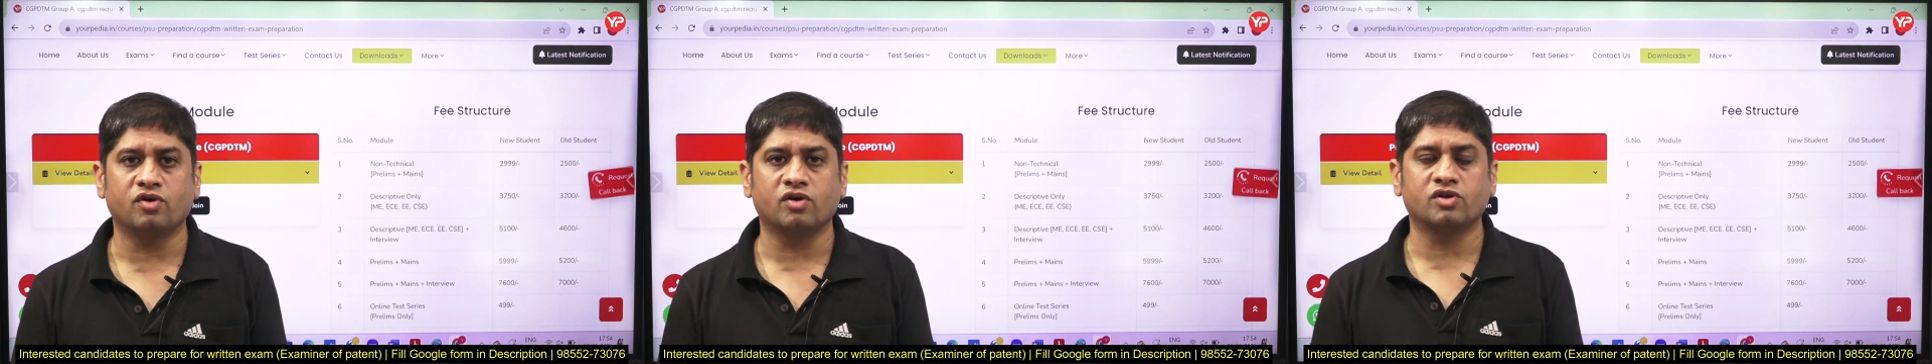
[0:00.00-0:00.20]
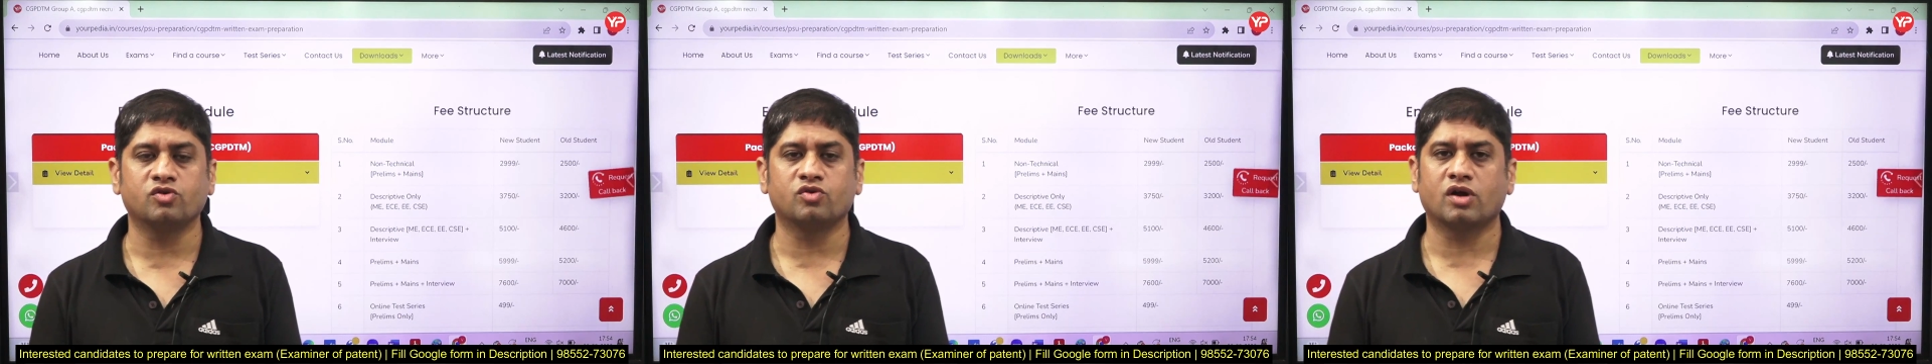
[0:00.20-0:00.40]

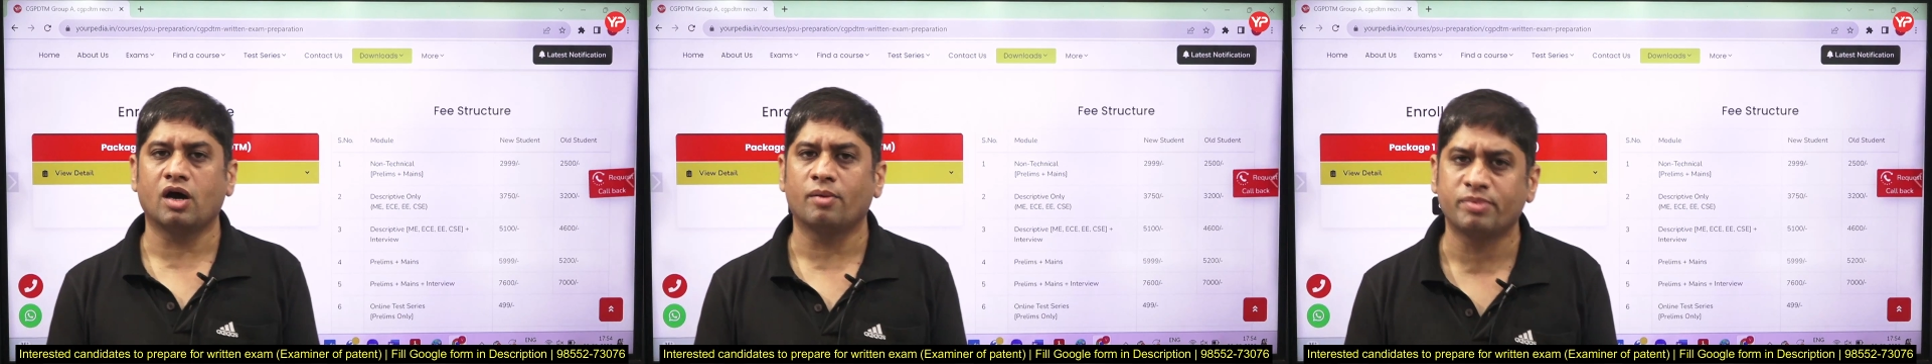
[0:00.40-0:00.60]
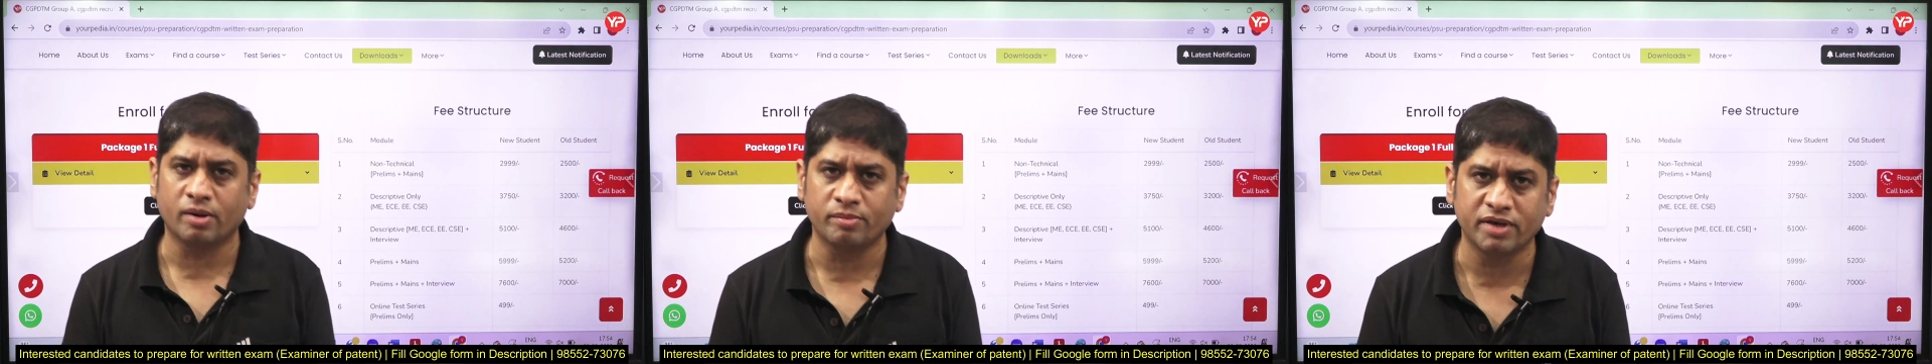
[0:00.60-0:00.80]
for your
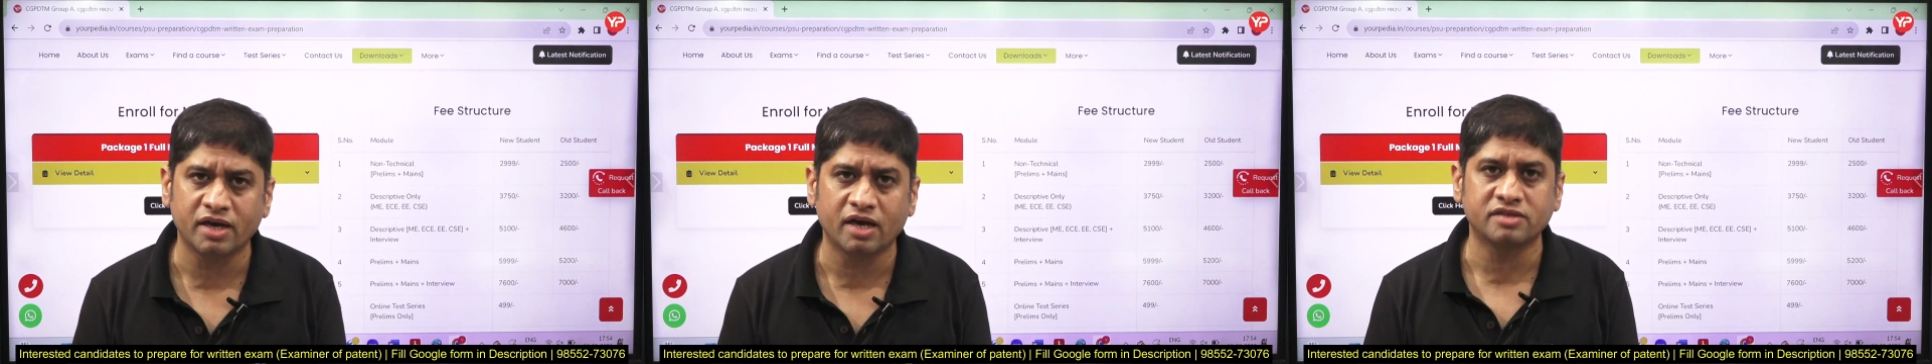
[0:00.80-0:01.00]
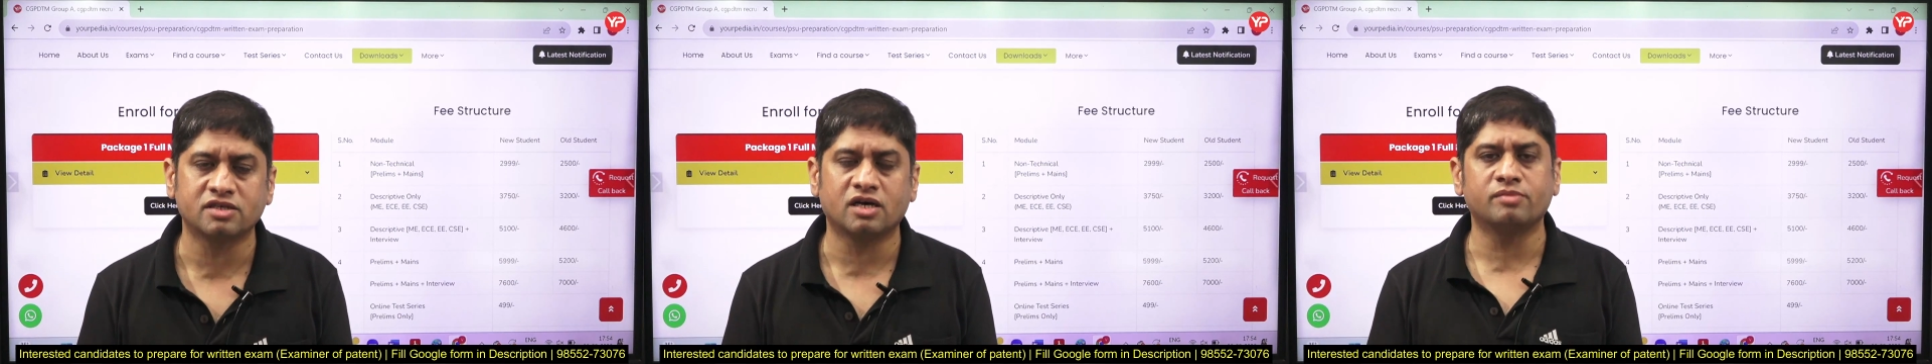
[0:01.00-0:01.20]

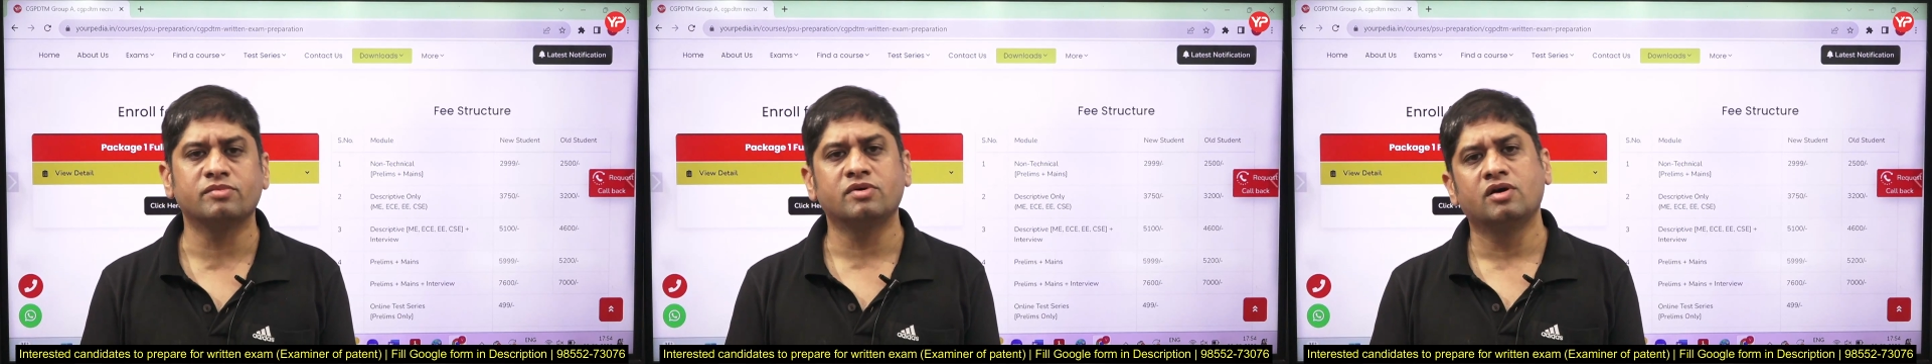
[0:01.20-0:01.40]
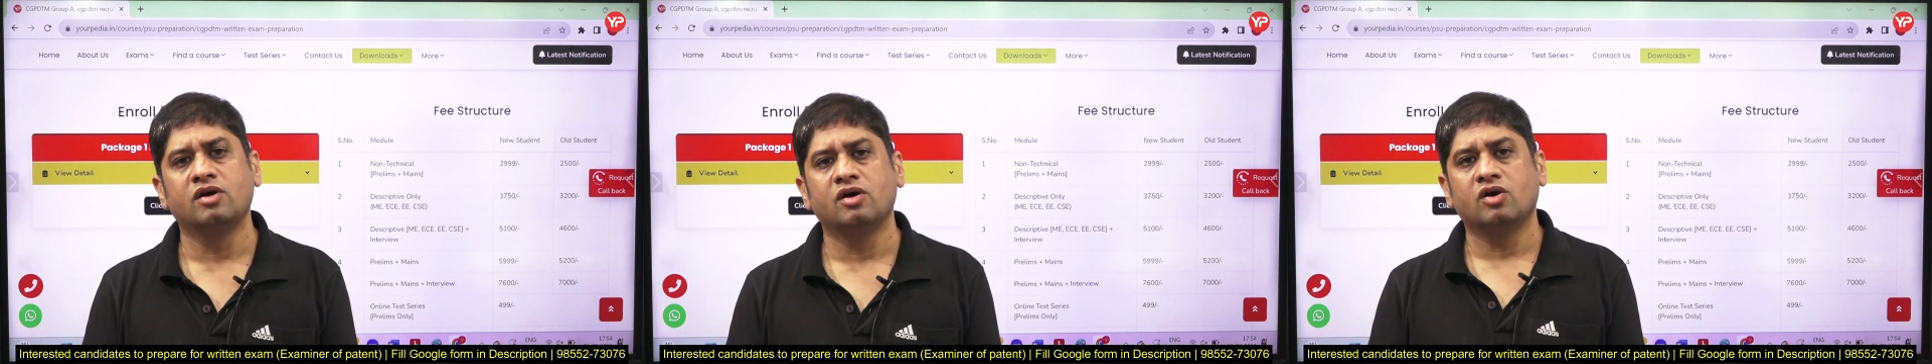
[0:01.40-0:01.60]
upcoming exam